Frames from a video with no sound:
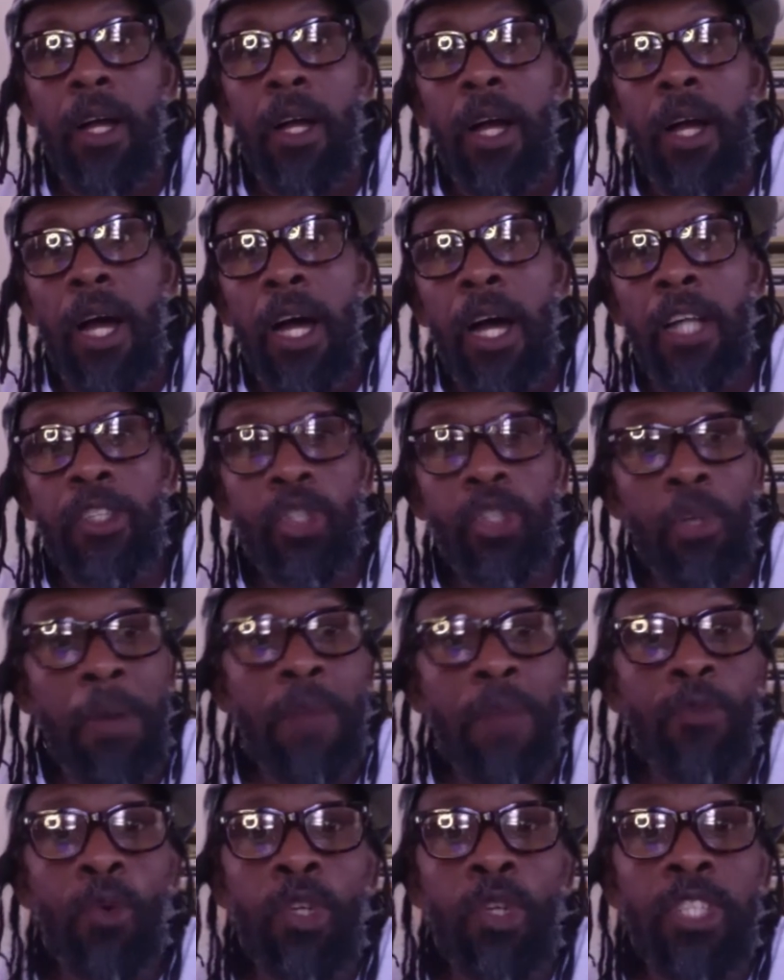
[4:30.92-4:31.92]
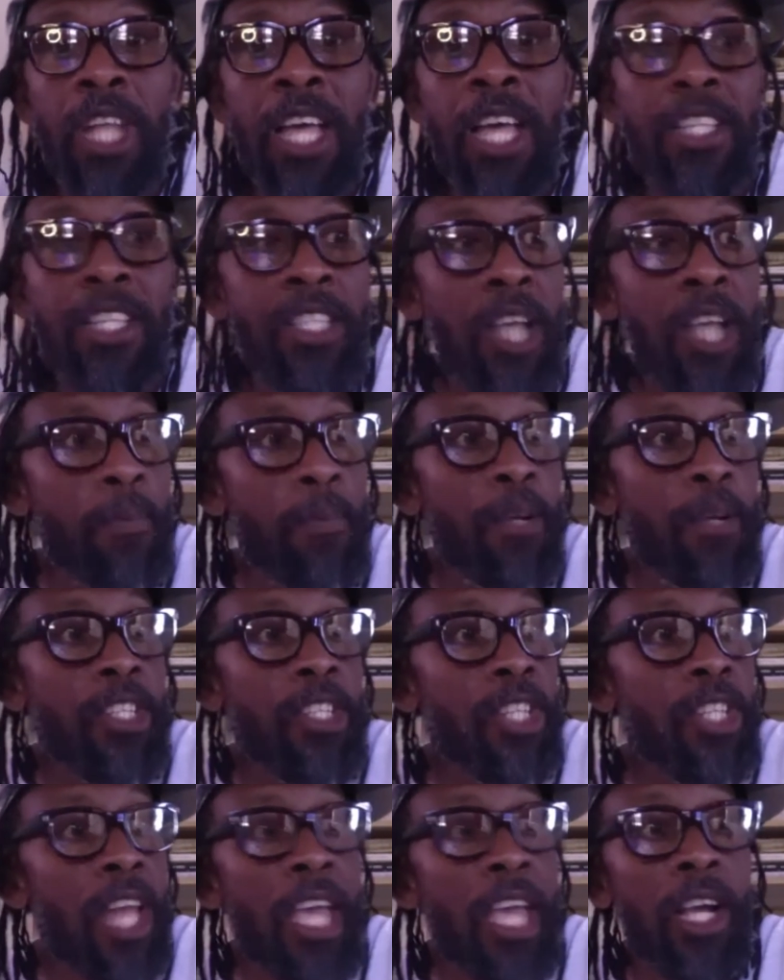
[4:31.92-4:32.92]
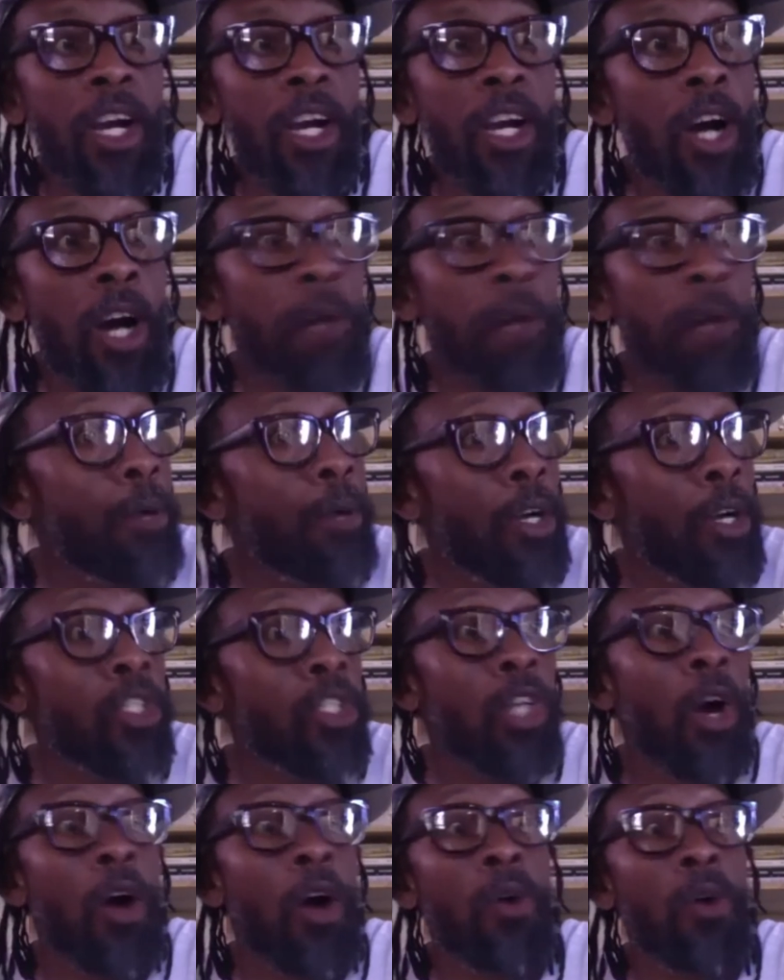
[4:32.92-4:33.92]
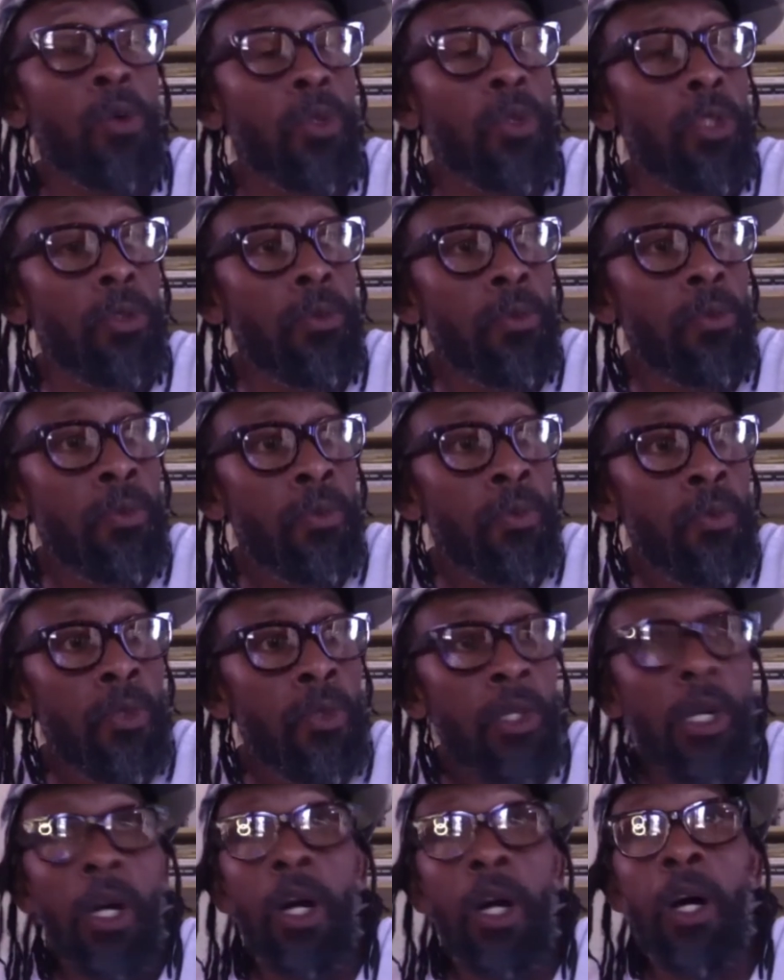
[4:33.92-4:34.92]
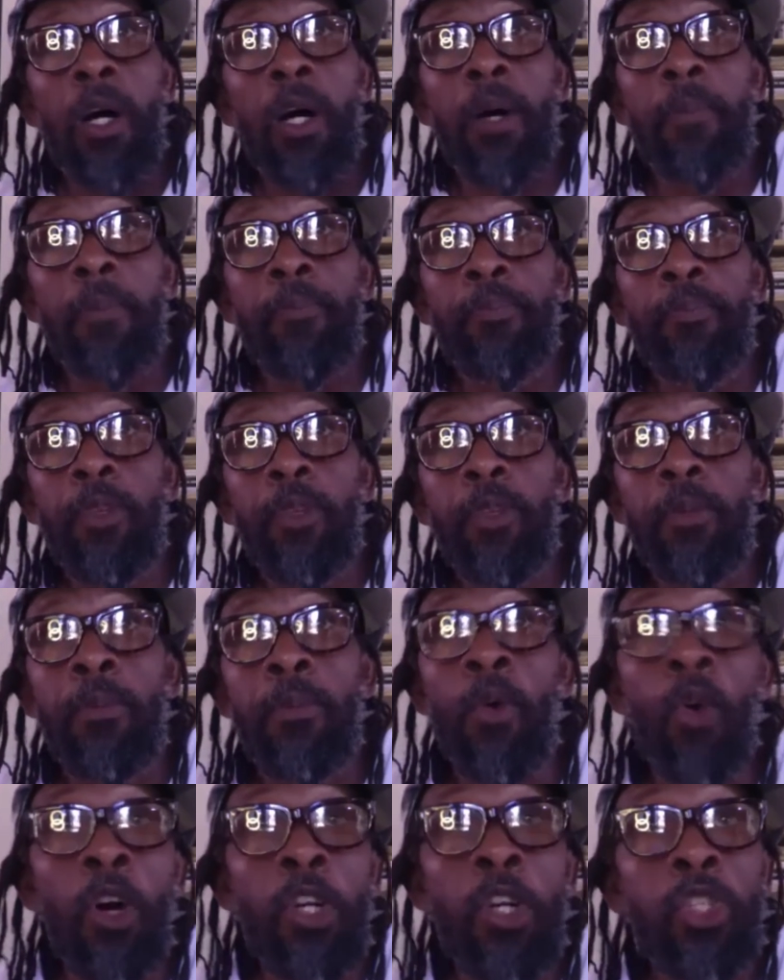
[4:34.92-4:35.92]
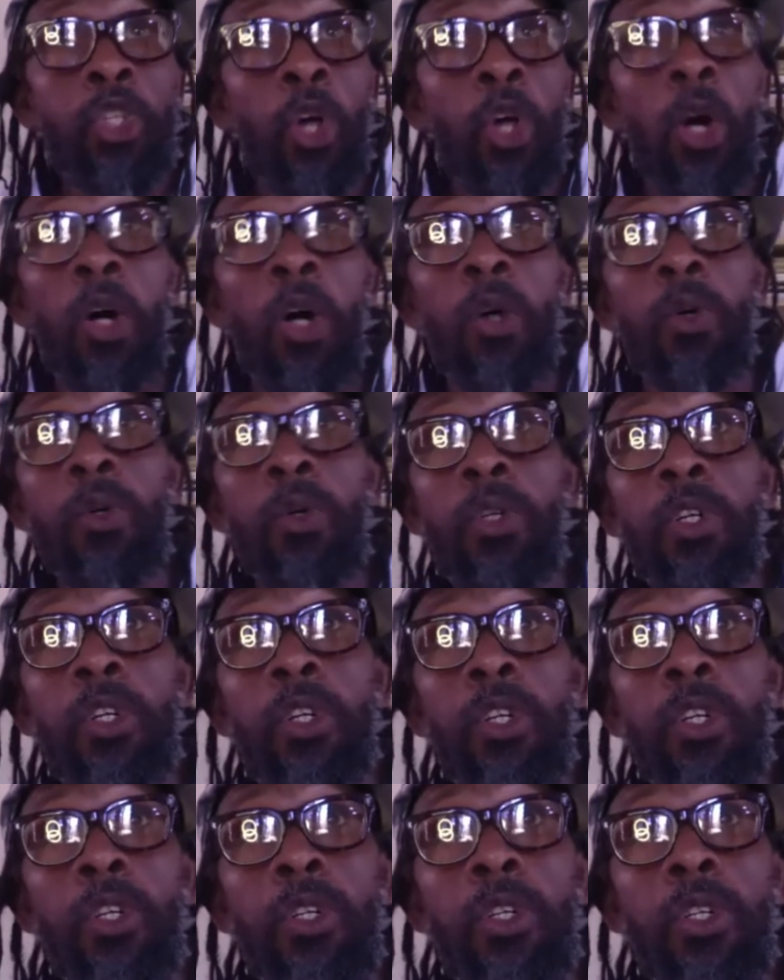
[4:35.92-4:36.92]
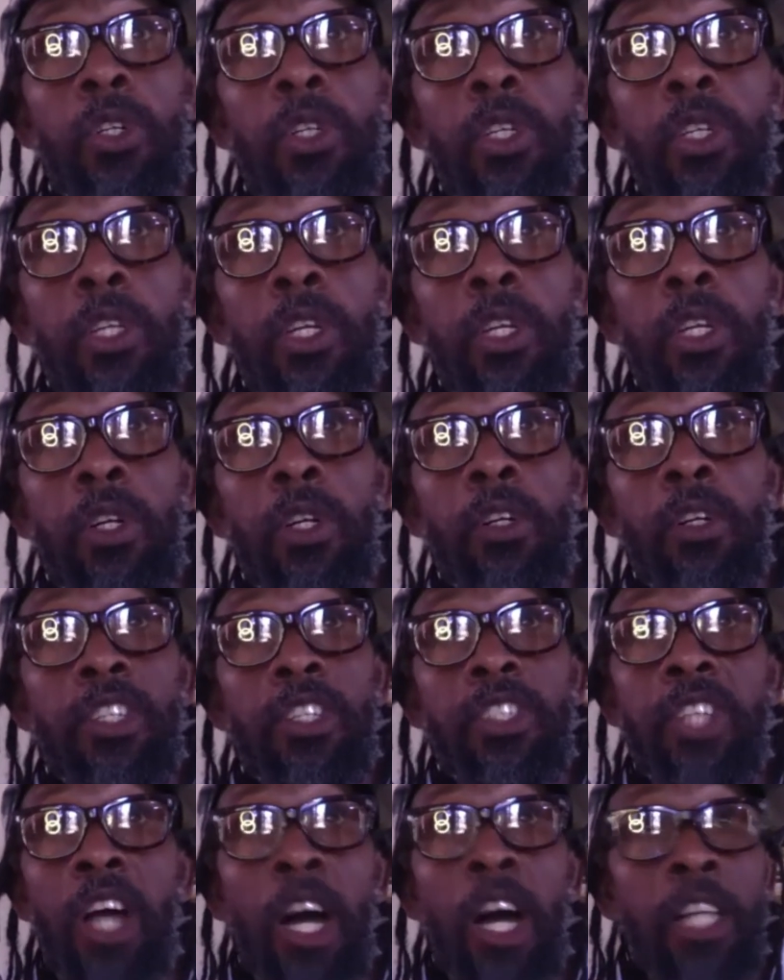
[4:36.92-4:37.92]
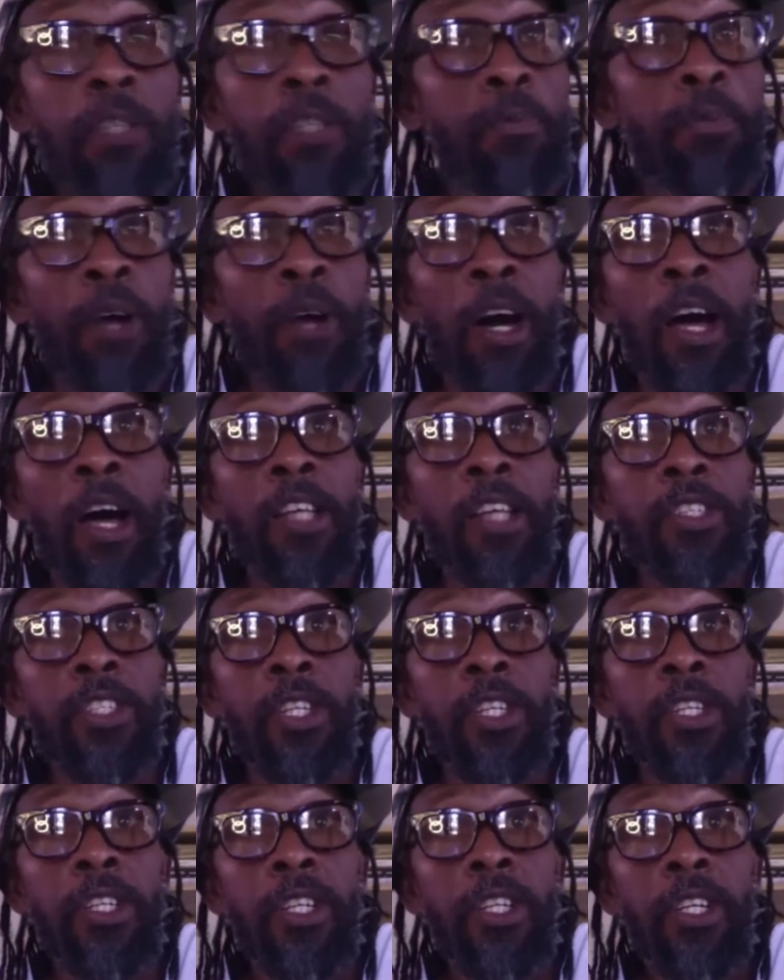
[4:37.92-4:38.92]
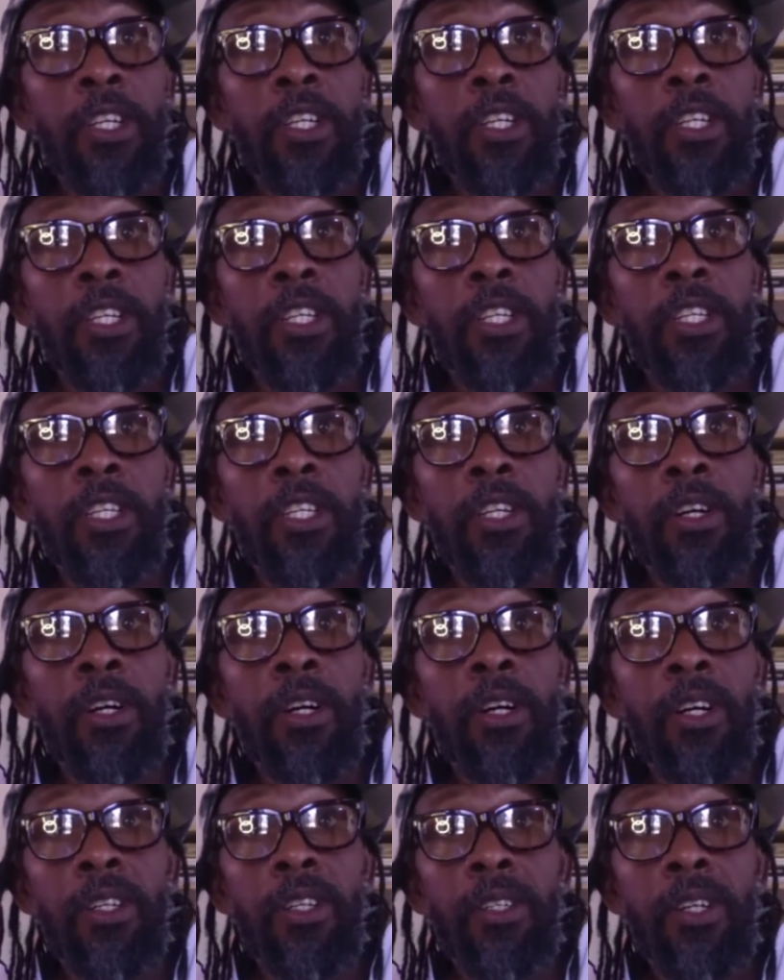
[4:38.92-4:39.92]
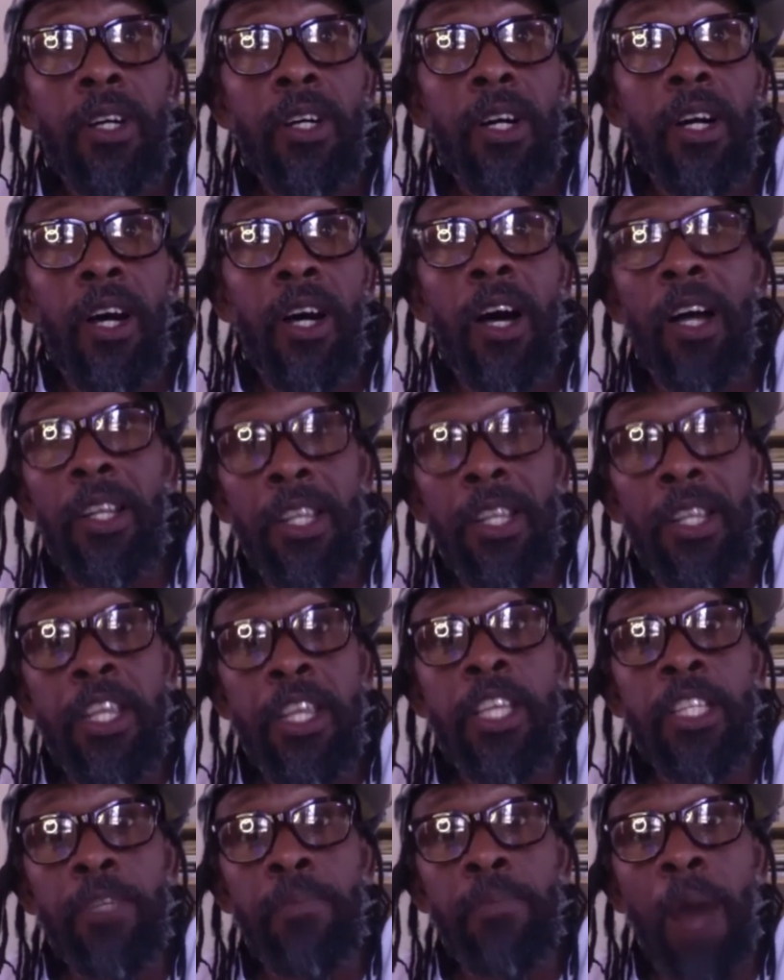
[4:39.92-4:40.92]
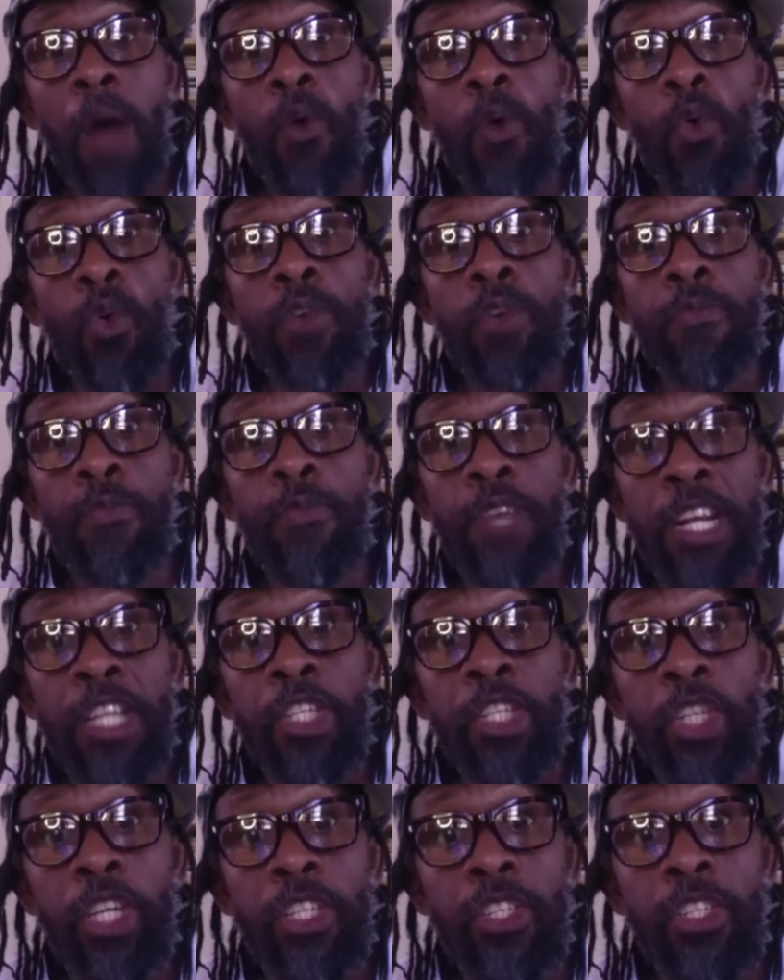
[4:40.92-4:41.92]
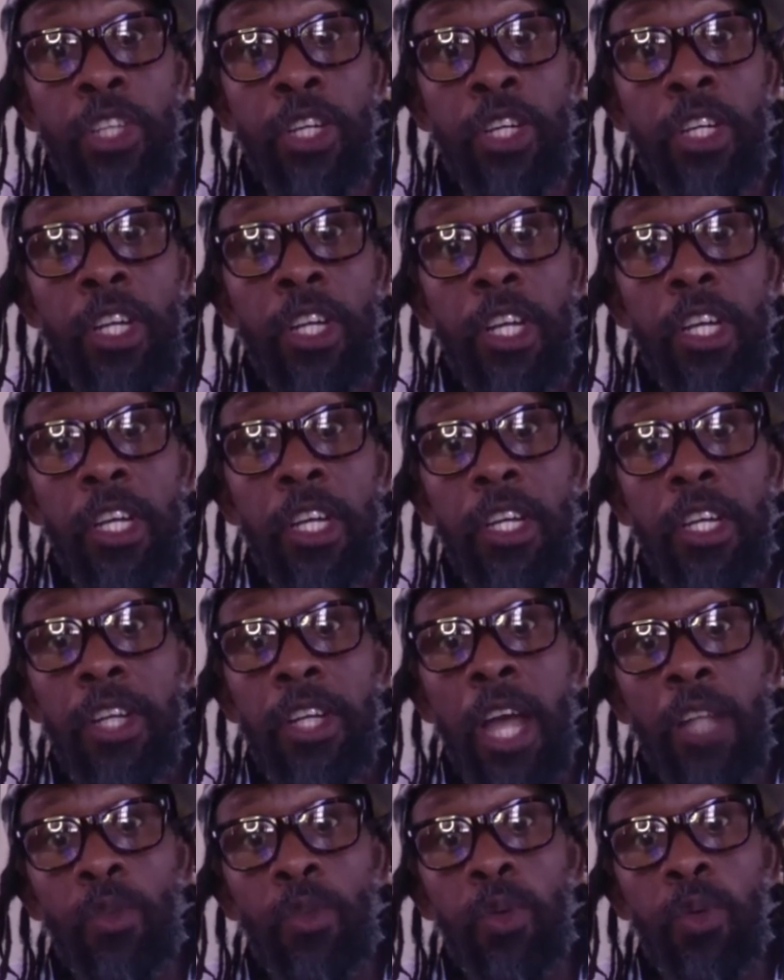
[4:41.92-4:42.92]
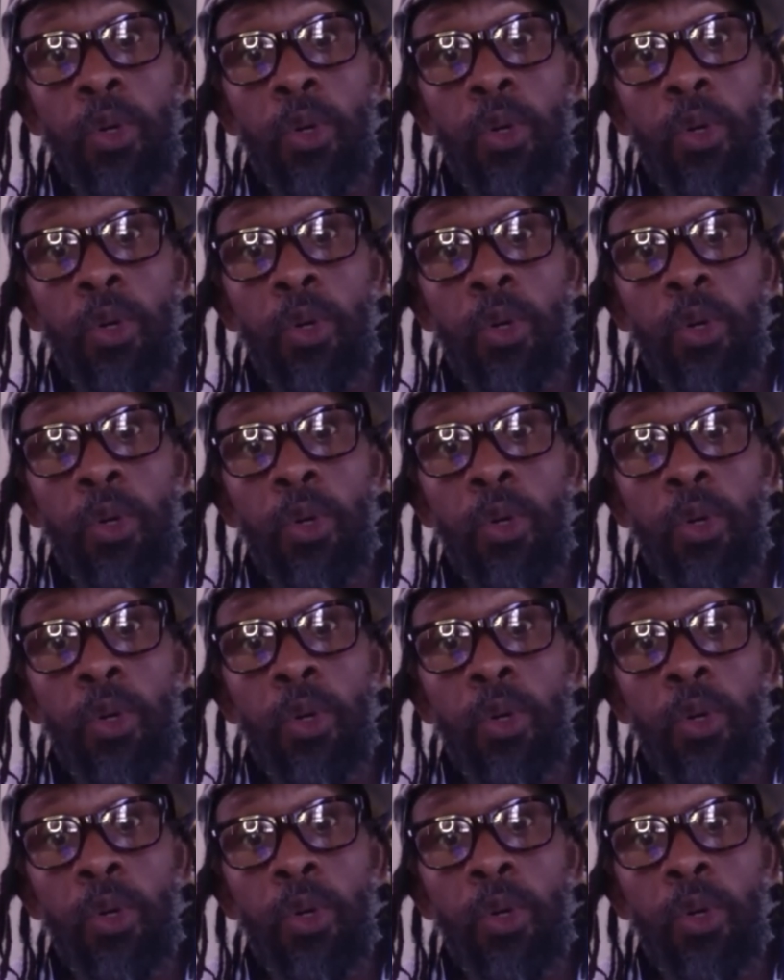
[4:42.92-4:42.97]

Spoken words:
And some of those lands are places like a Compound Town, Moore Town, you know, Scott Pass, you know, all of these maroon villages that